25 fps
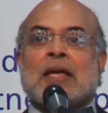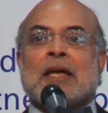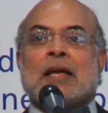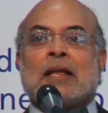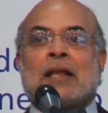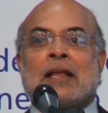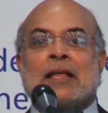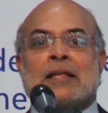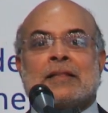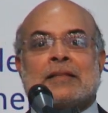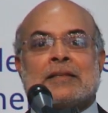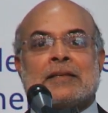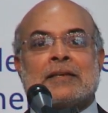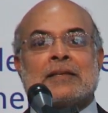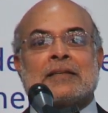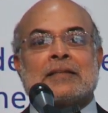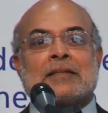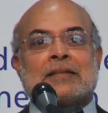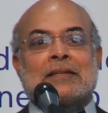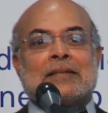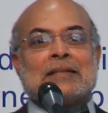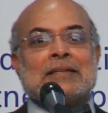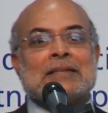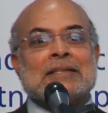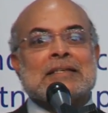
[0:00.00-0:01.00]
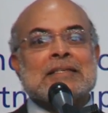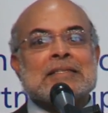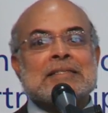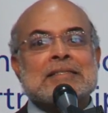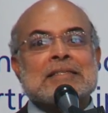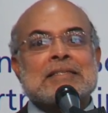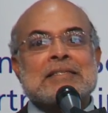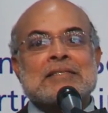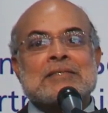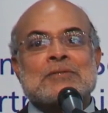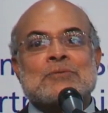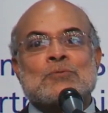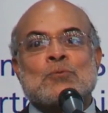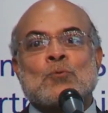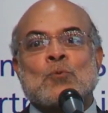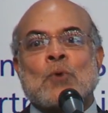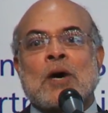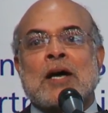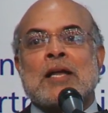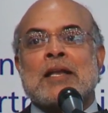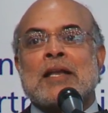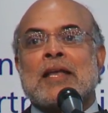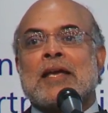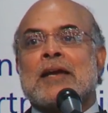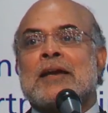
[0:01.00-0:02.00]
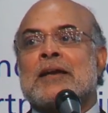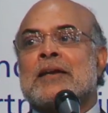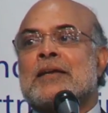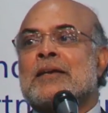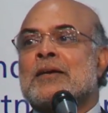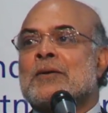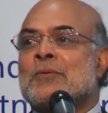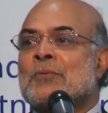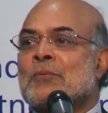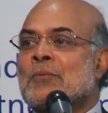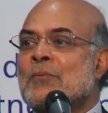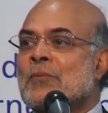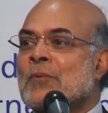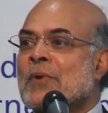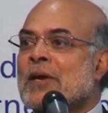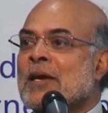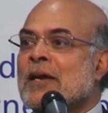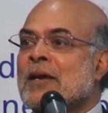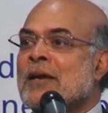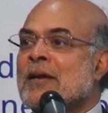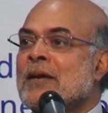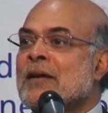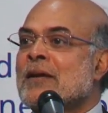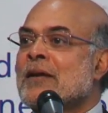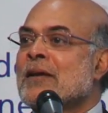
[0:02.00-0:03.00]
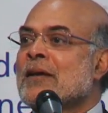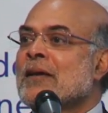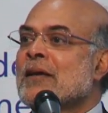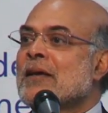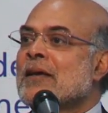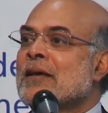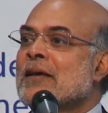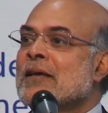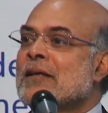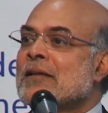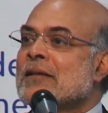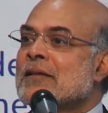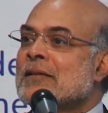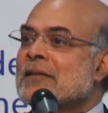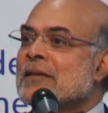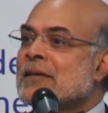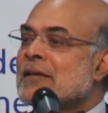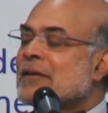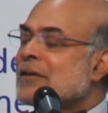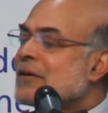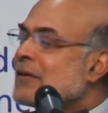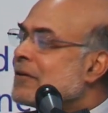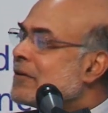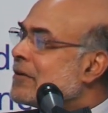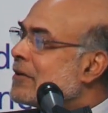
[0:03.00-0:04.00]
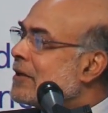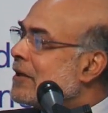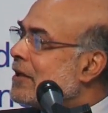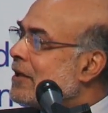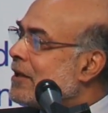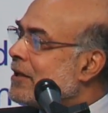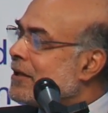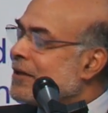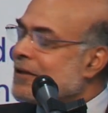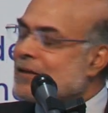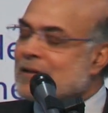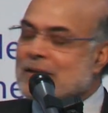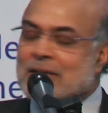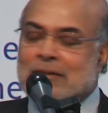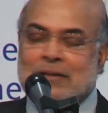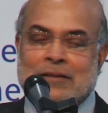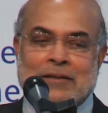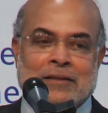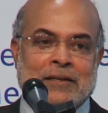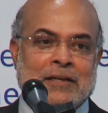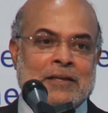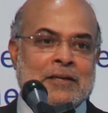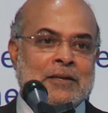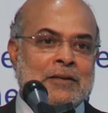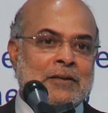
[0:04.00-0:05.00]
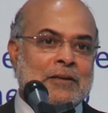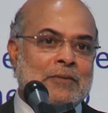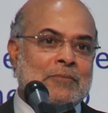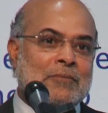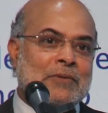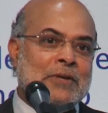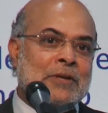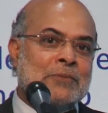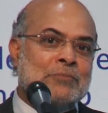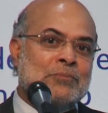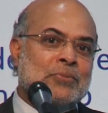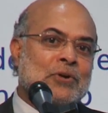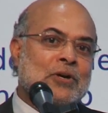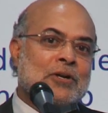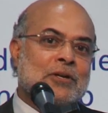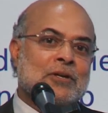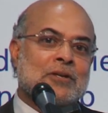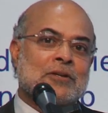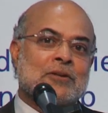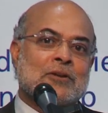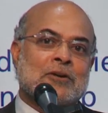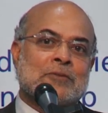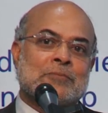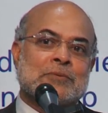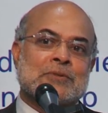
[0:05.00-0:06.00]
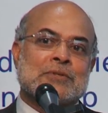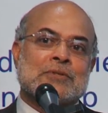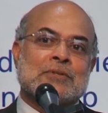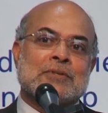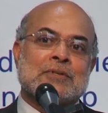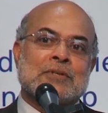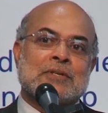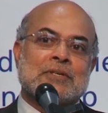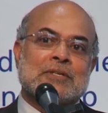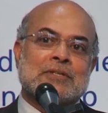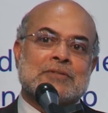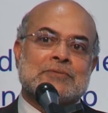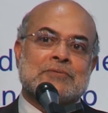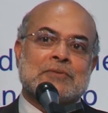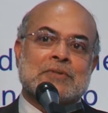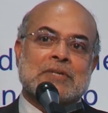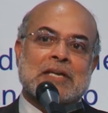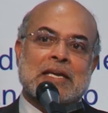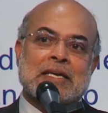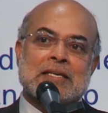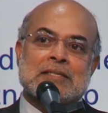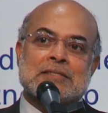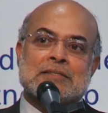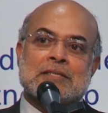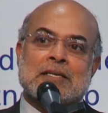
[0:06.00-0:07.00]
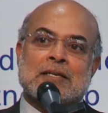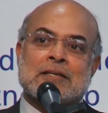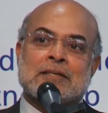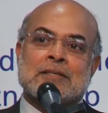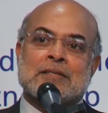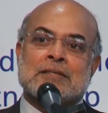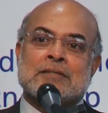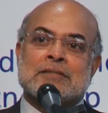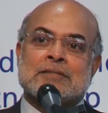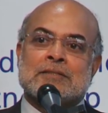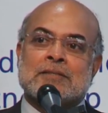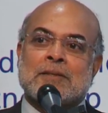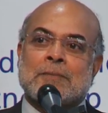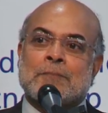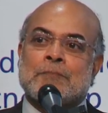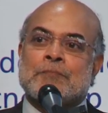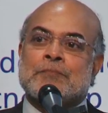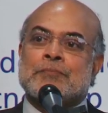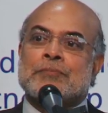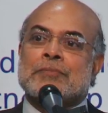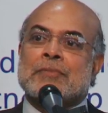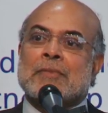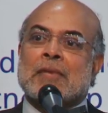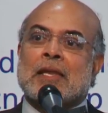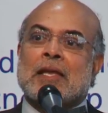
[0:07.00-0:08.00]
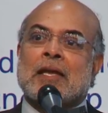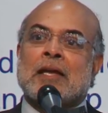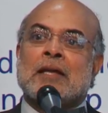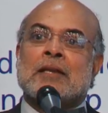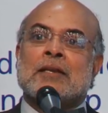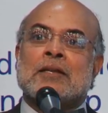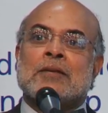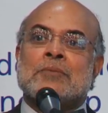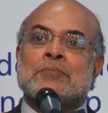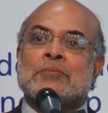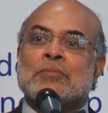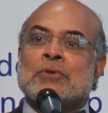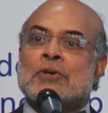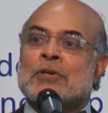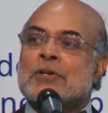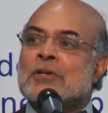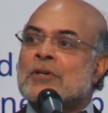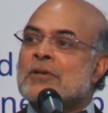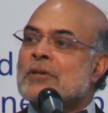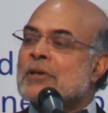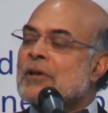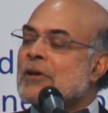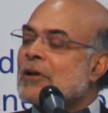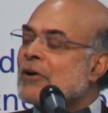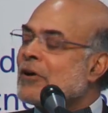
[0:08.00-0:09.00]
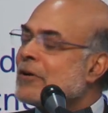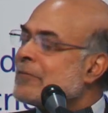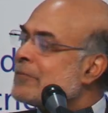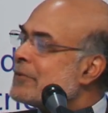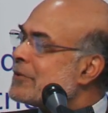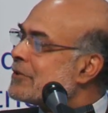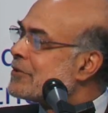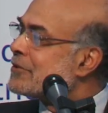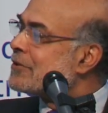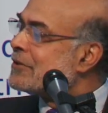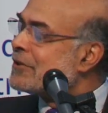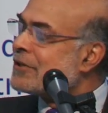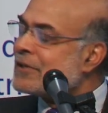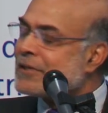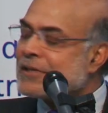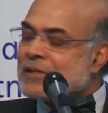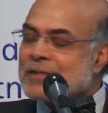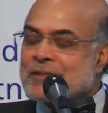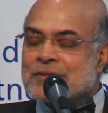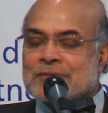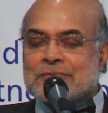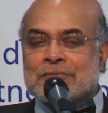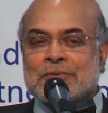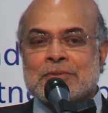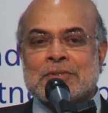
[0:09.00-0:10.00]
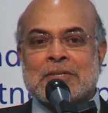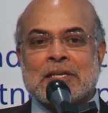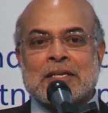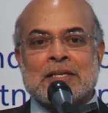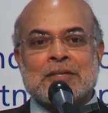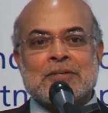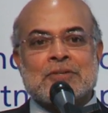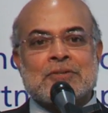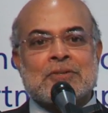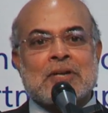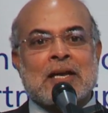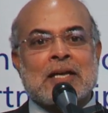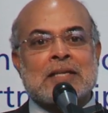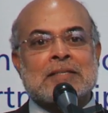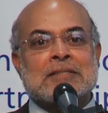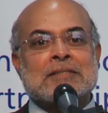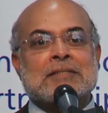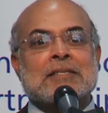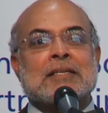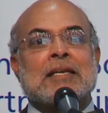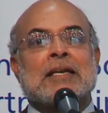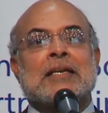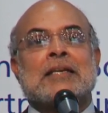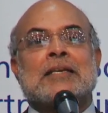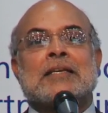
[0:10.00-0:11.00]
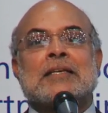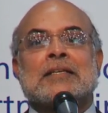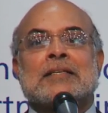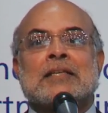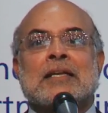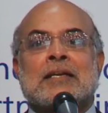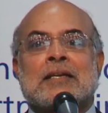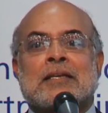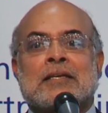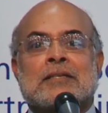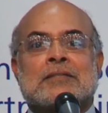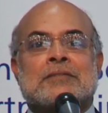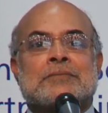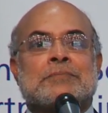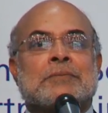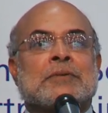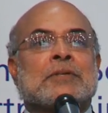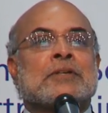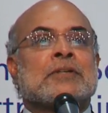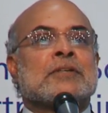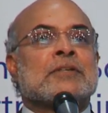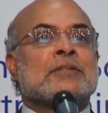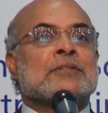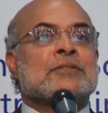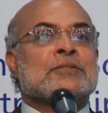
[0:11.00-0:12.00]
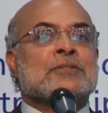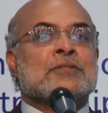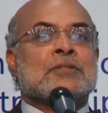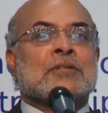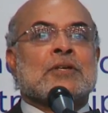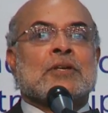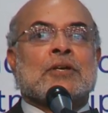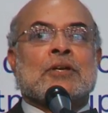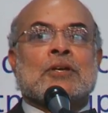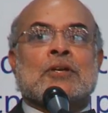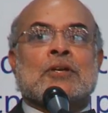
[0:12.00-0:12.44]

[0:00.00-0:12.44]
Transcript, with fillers: And I think this is one area where there there are important opportunities for case studies and important opportunities for then translating that experience